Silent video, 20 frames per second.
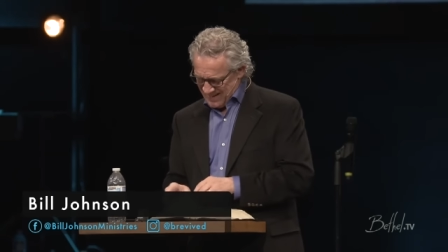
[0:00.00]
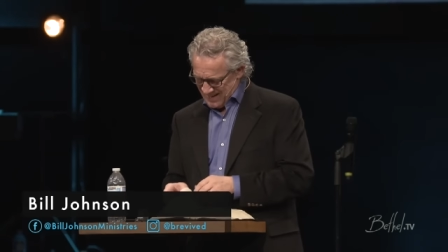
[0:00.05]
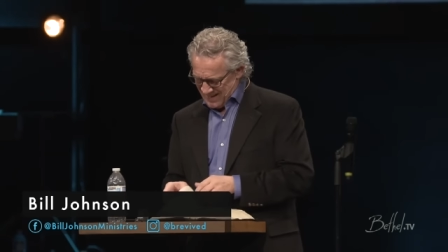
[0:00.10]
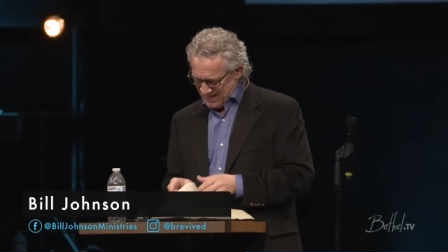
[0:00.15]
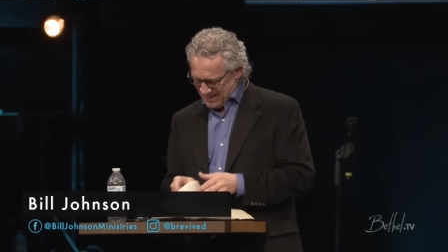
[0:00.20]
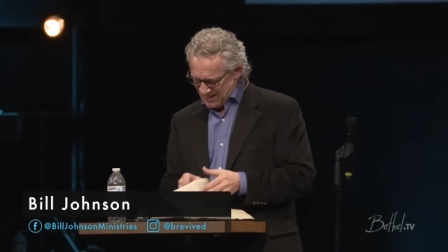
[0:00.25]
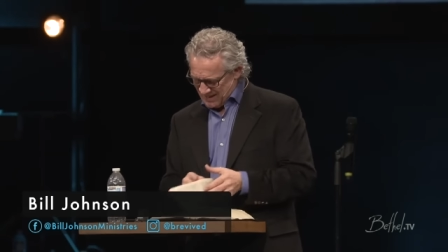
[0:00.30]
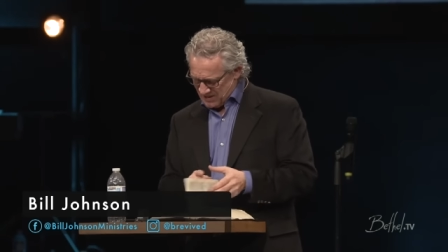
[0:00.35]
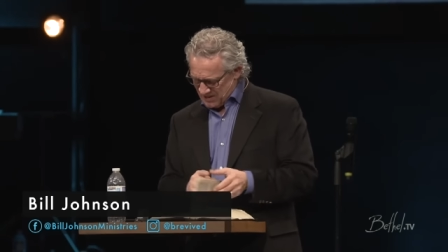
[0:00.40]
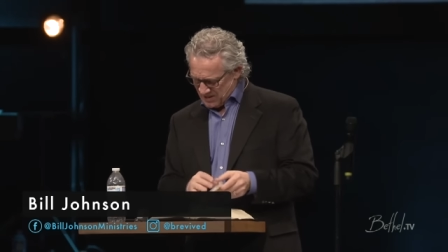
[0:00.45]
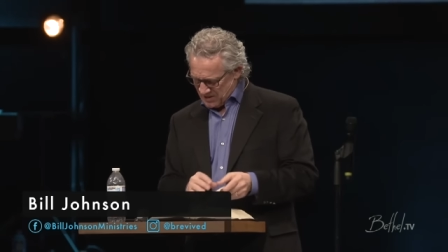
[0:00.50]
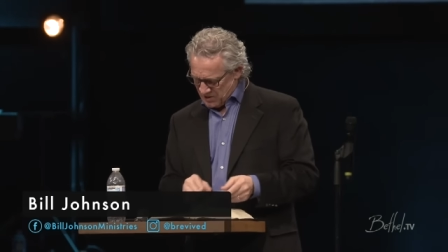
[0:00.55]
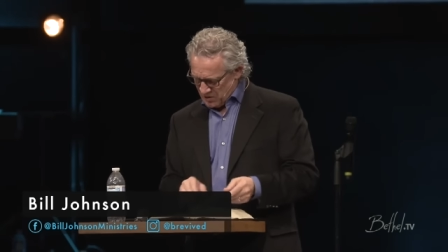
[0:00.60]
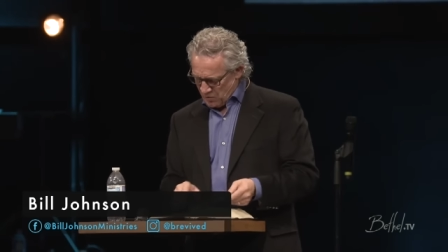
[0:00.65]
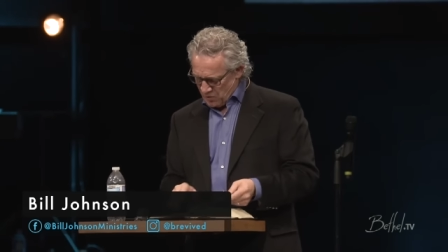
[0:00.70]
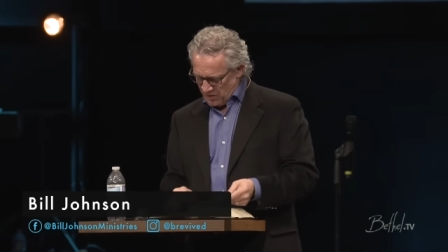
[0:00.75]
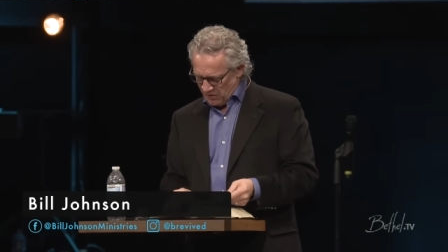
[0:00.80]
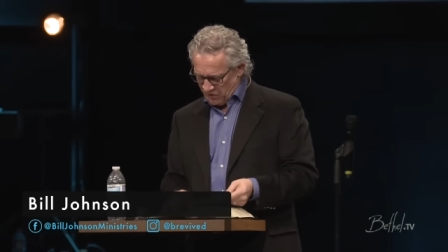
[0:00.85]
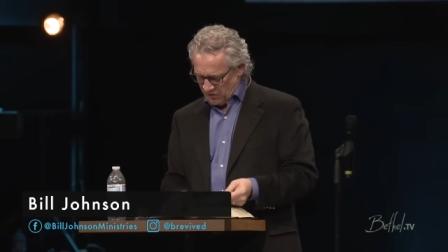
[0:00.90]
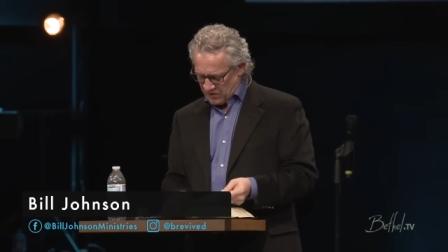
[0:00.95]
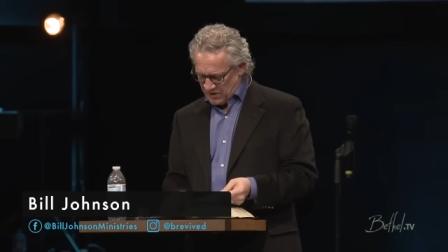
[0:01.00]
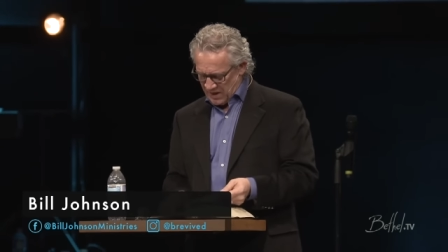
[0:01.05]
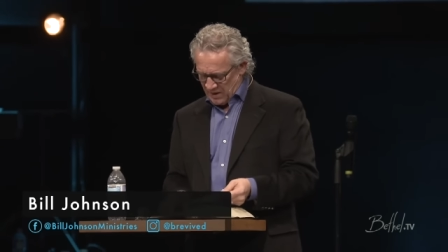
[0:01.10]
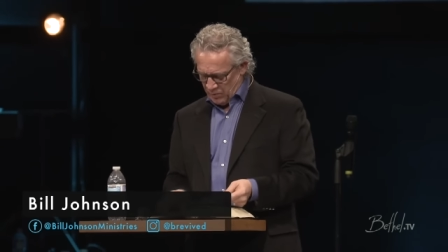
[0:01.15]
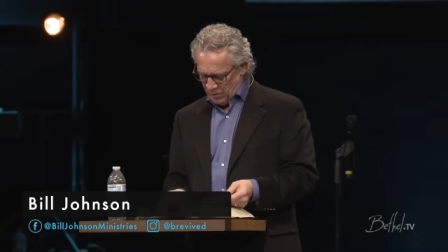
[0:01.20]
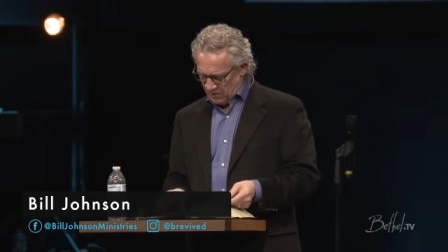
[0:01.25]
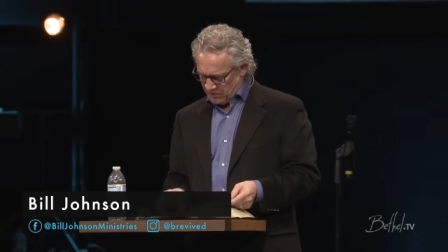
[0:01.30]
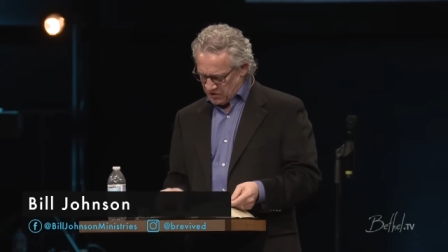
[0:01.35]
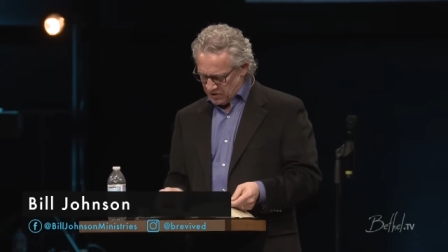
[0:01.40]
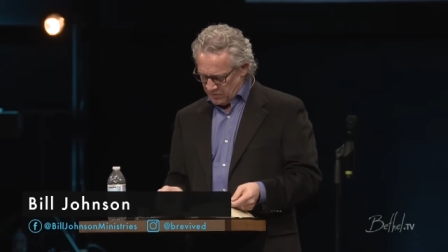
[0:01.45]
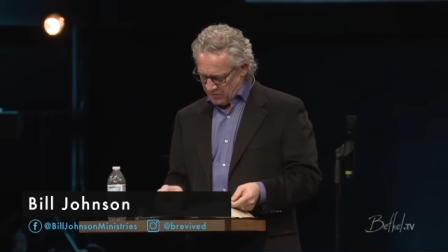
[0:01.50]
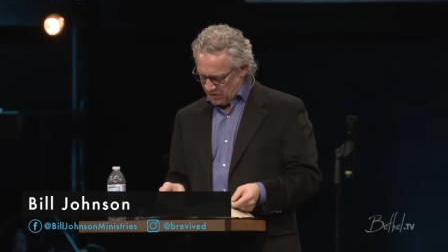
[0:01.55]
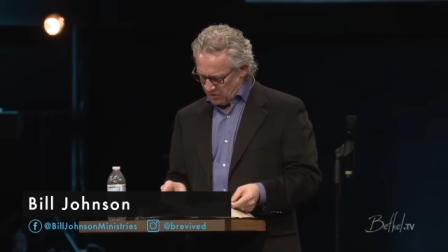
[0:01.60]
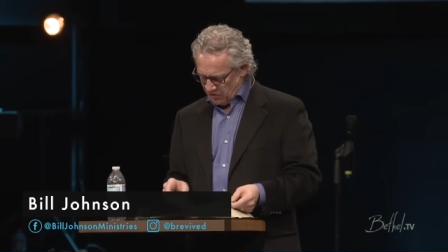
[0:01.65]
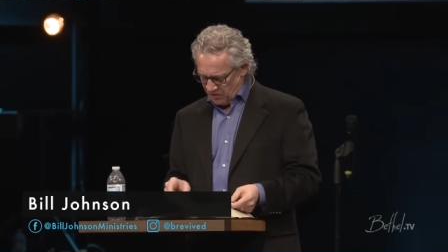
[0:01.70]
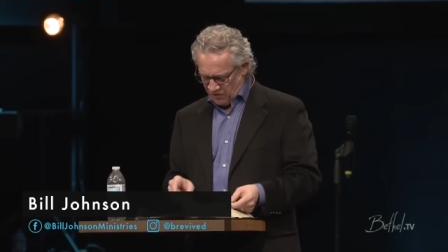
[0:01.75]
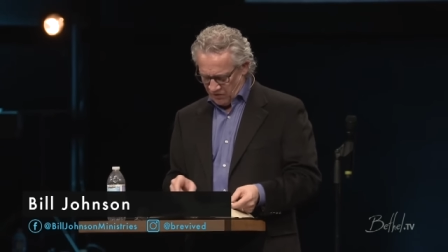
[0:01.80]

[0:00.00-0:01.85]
It's such a wonderful time. We have so many good